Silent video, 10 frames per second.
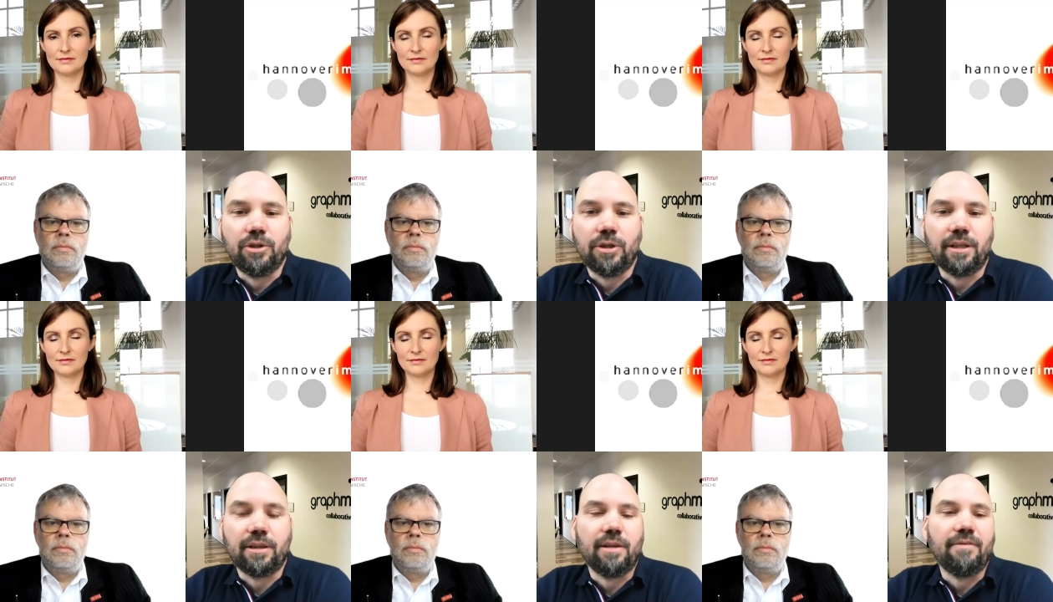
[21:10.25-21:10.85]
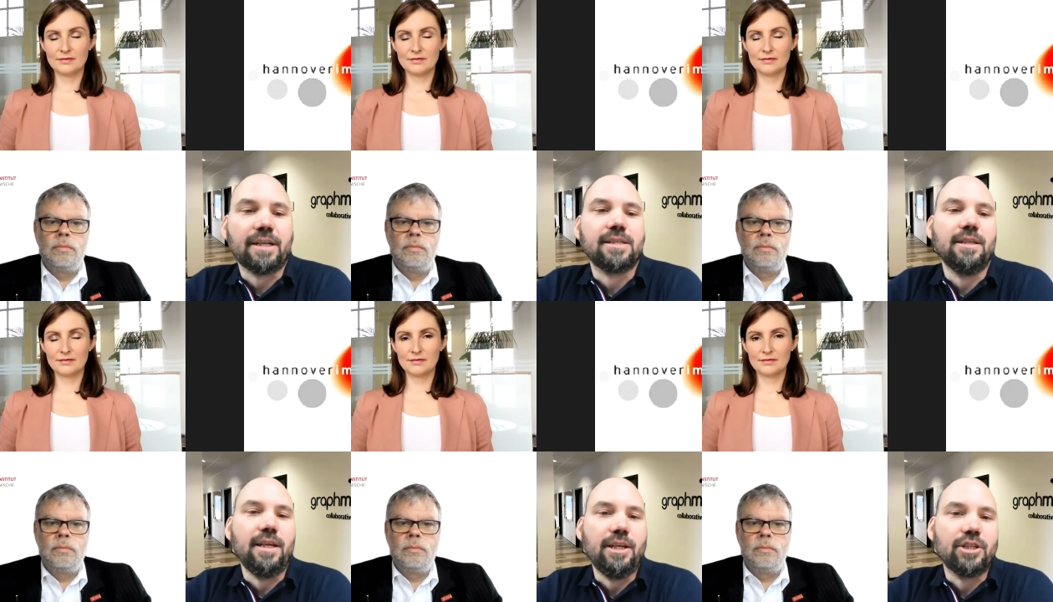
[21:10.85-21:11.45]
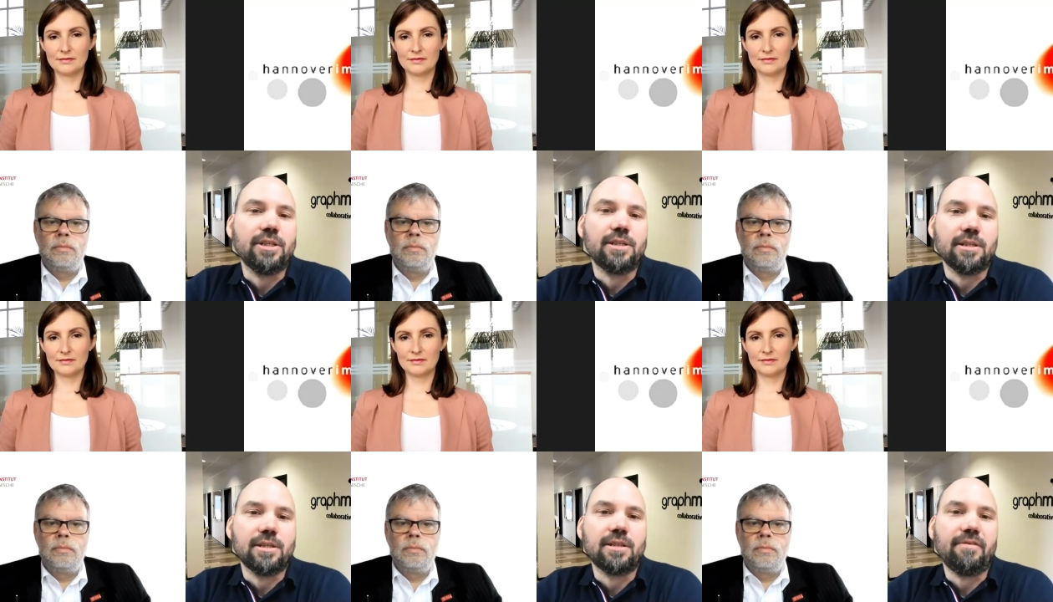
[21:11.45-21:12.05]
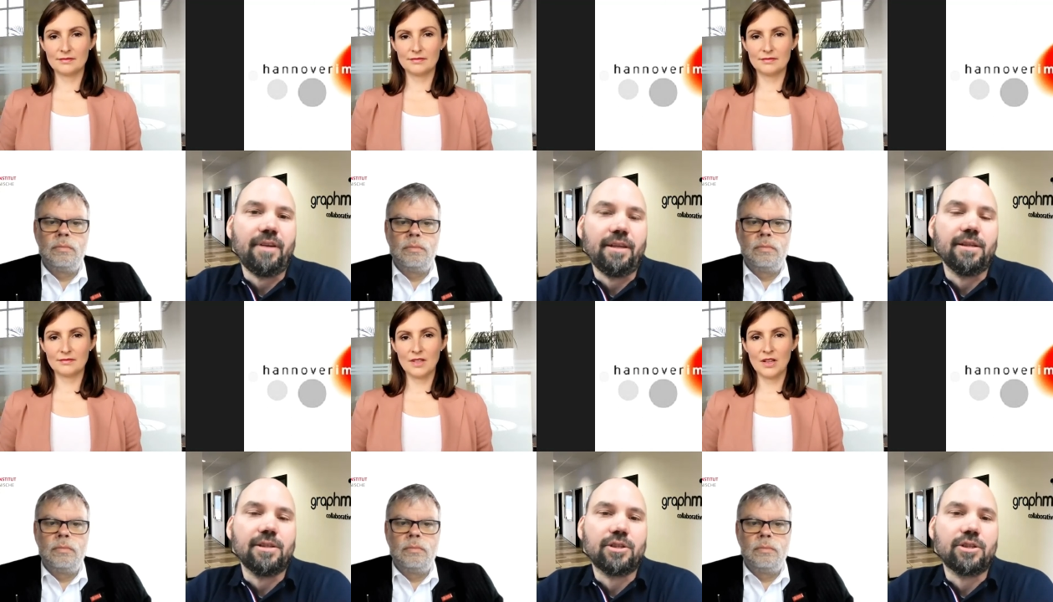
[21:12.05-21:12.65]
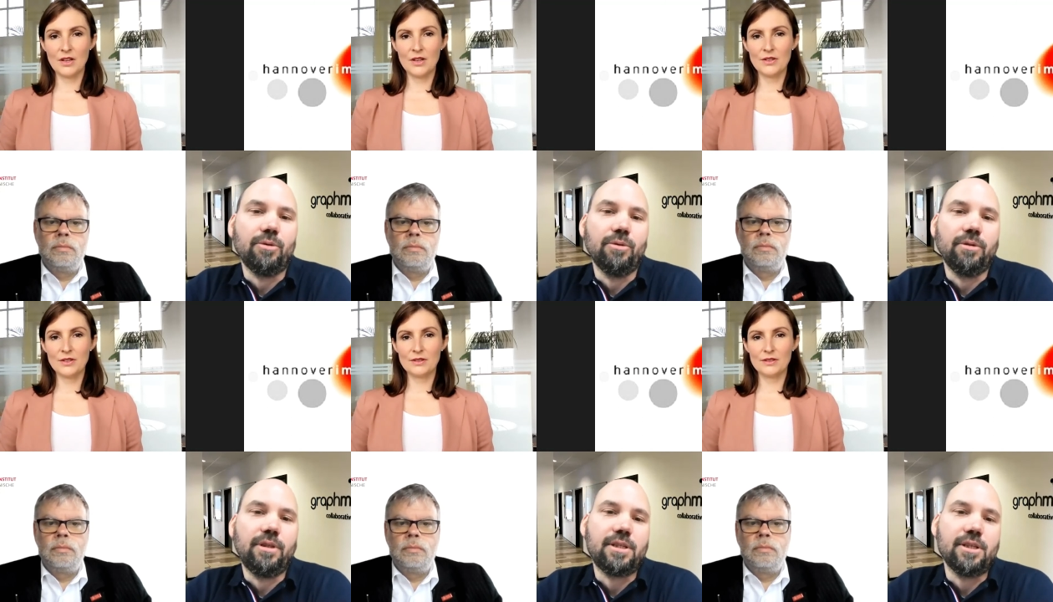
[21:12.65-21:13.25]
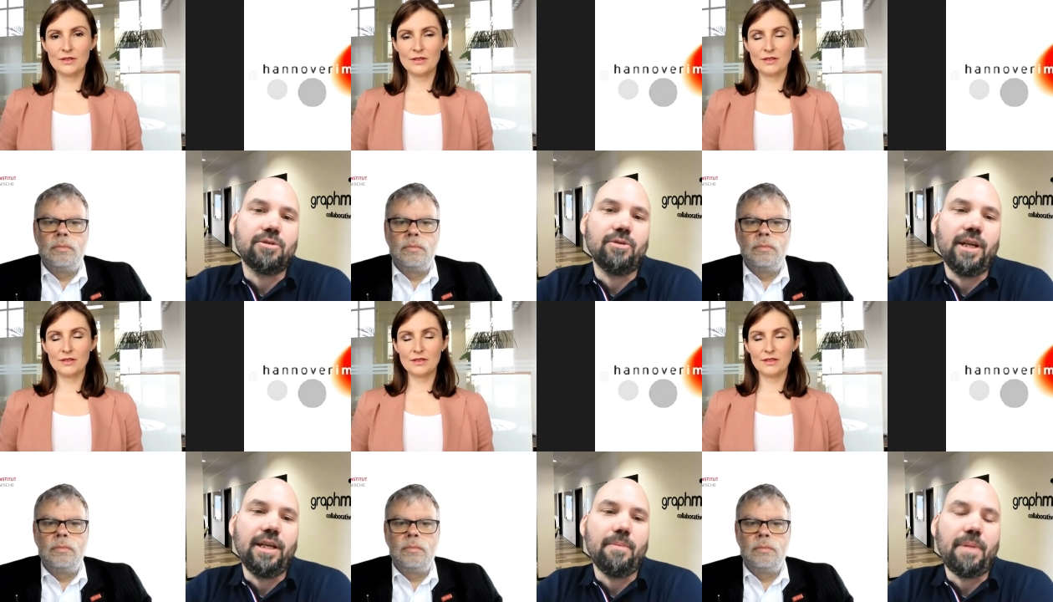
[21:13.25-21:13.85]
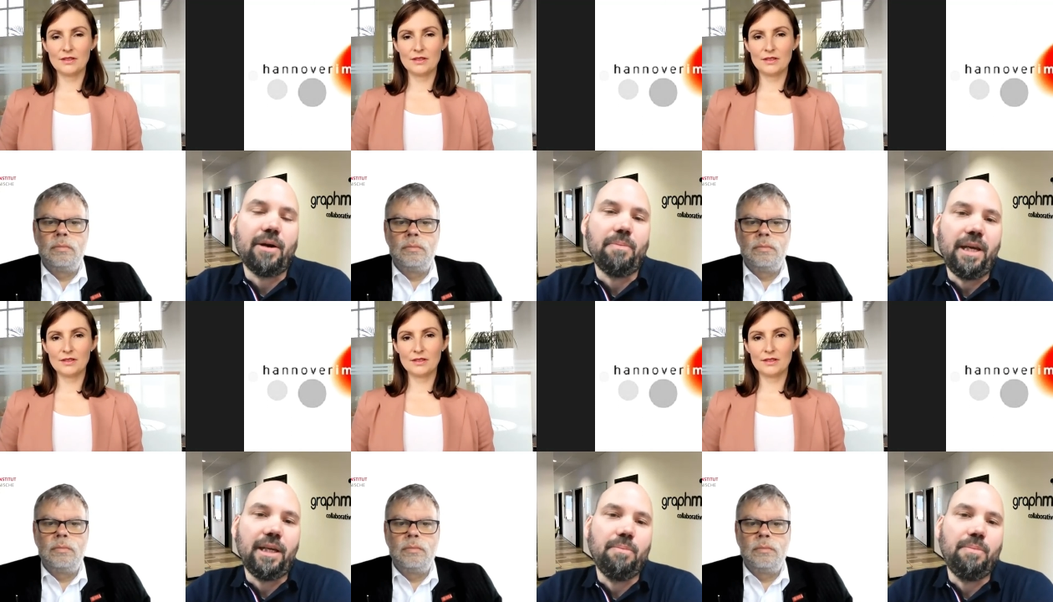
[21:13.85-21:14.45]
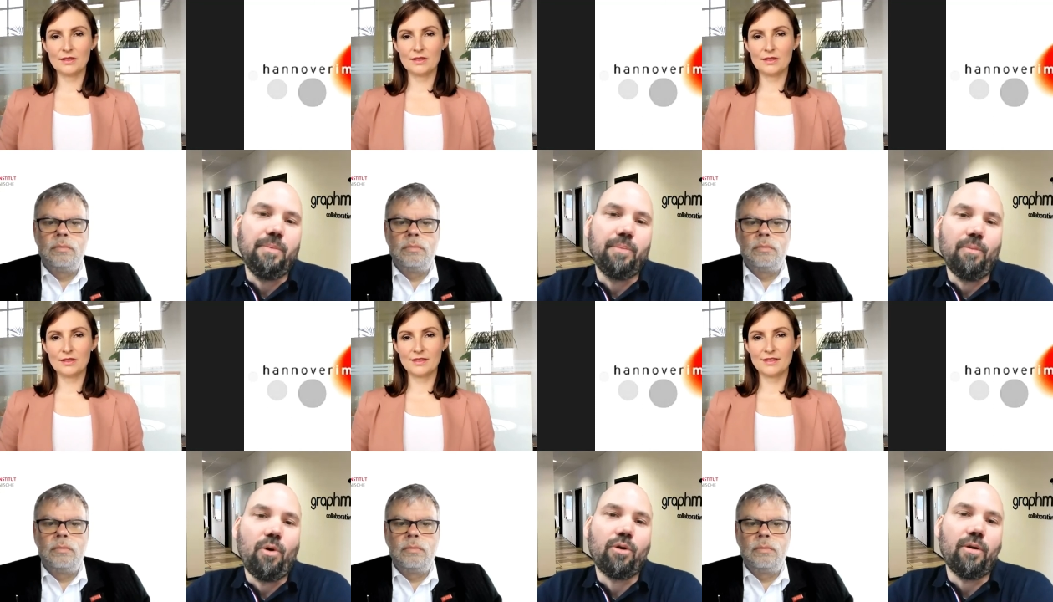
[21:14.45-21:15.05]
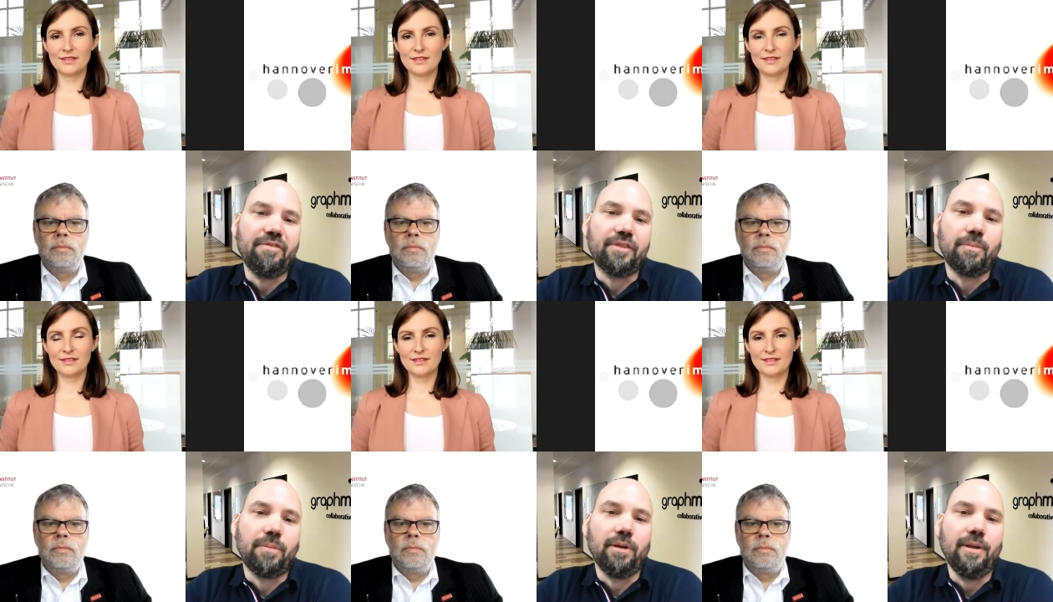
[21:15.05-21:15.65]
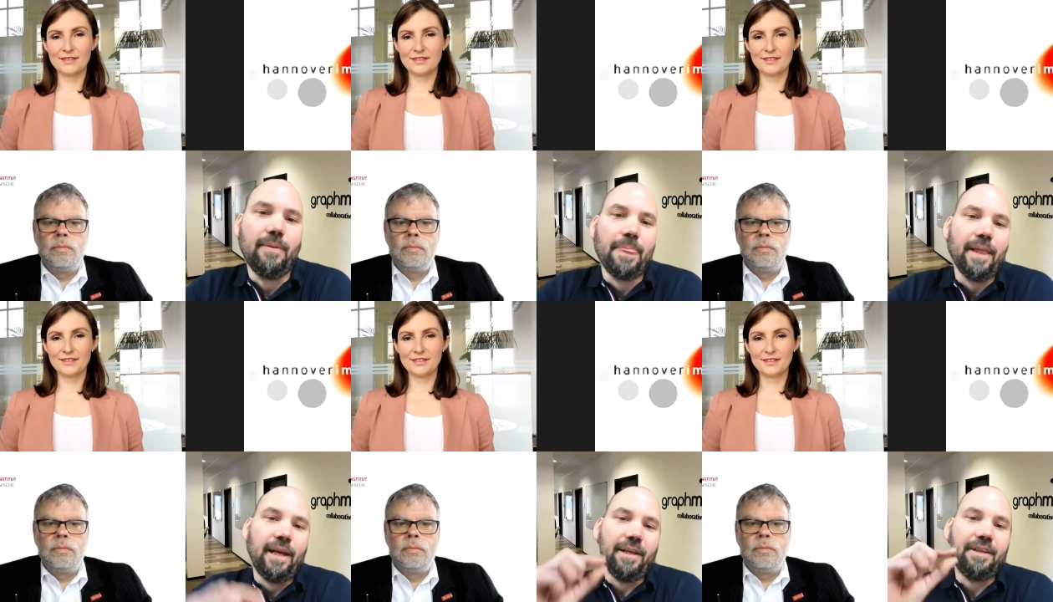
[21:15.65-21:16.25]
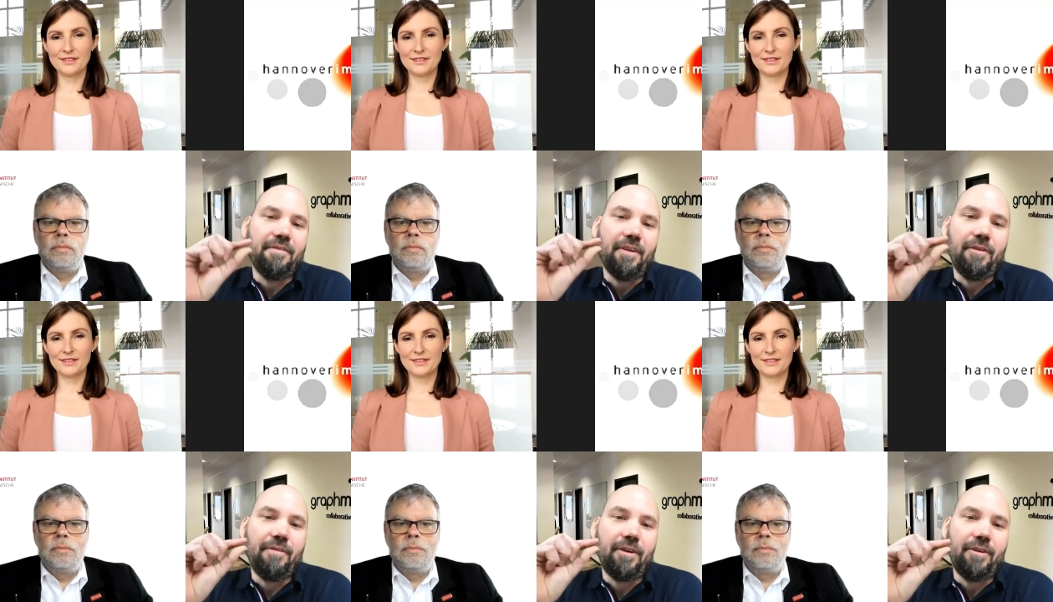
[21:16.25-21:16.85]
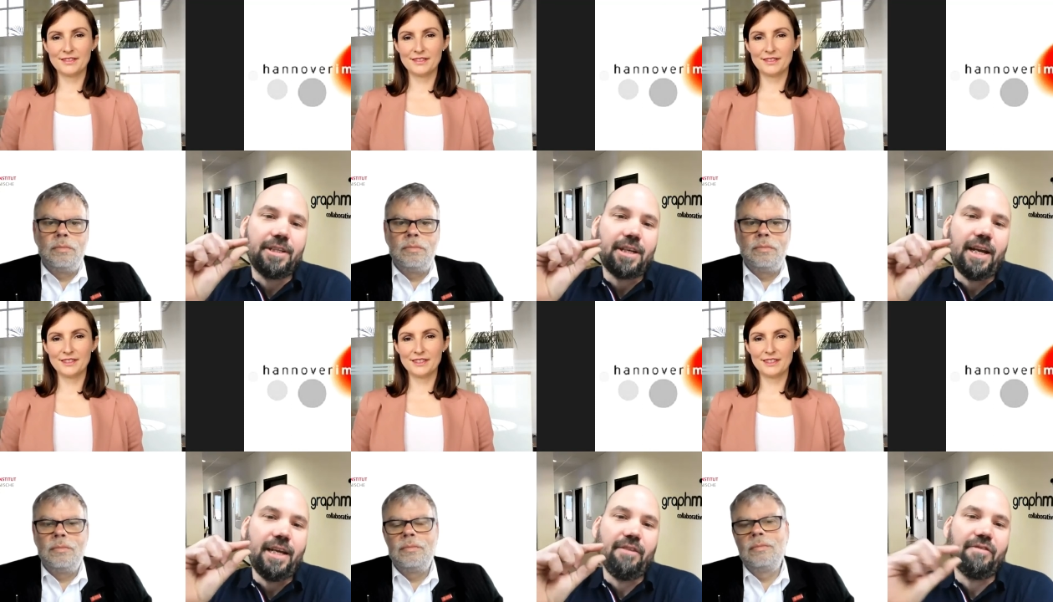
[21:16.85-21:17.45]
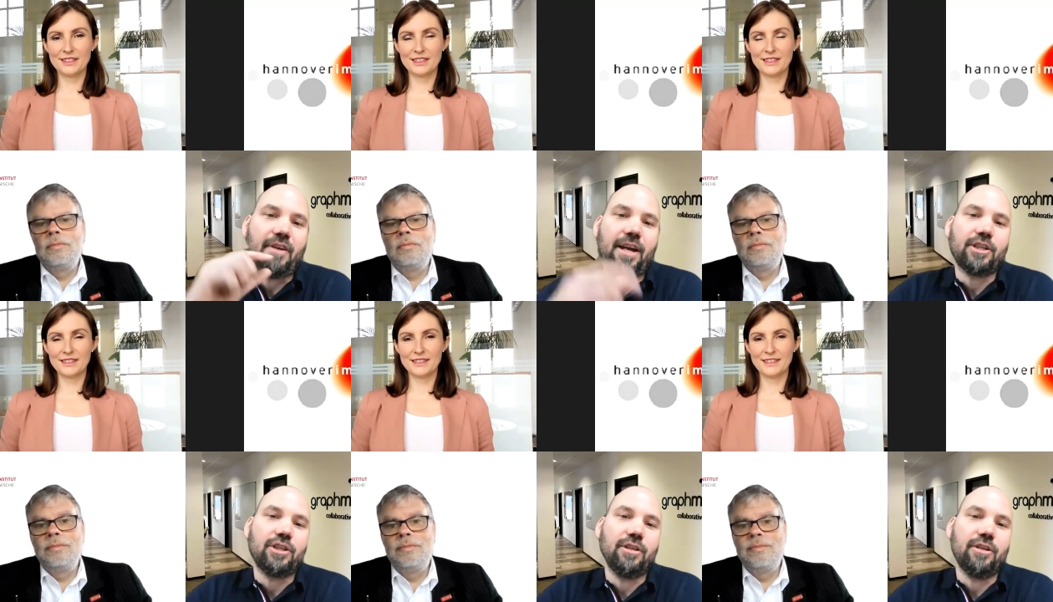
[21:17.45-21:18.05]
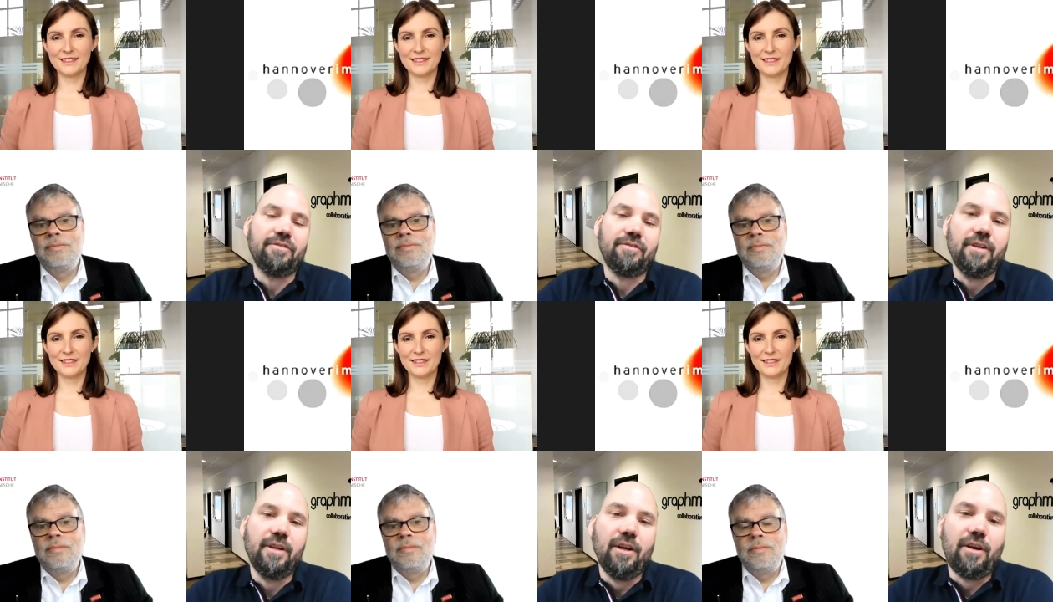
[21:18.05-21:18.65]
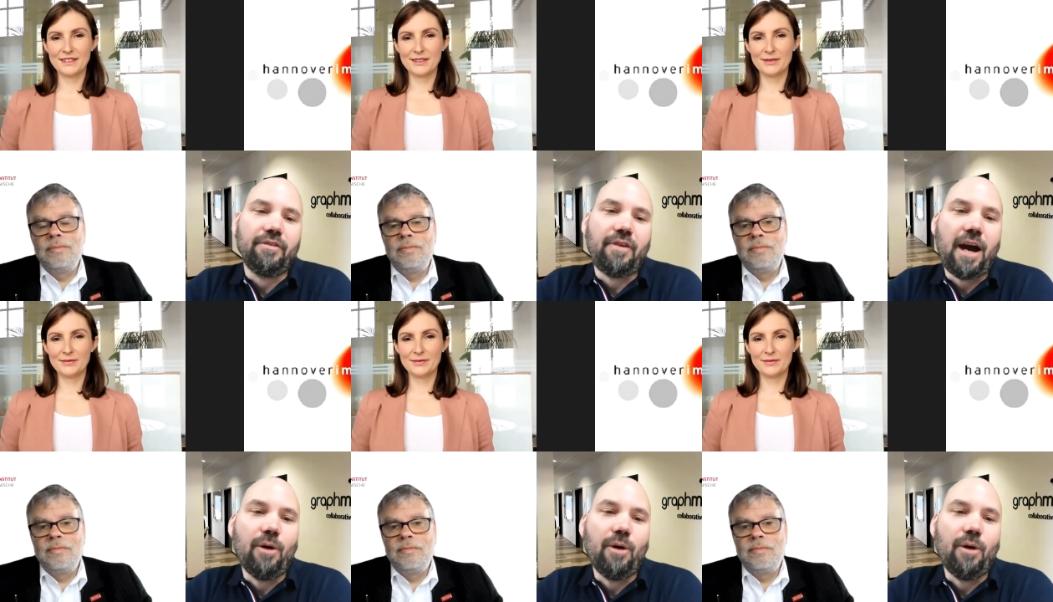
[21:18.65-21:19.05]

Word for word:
Speaker 1: to get their vaccinations and stuff like this. So this is really about making people more comfortable and the very very tiny fraction of of how